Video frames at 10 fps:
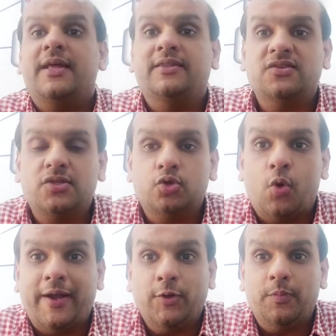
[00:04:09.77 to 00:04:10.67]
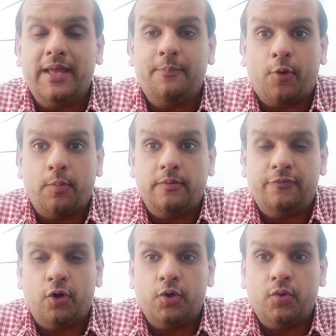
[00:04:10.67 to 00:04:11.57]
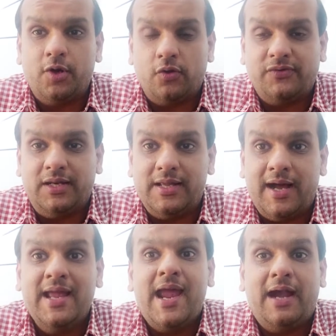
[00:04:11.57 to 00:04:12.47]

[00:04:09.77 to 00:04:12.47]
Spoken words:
then this is going to be a problem for you in Australia,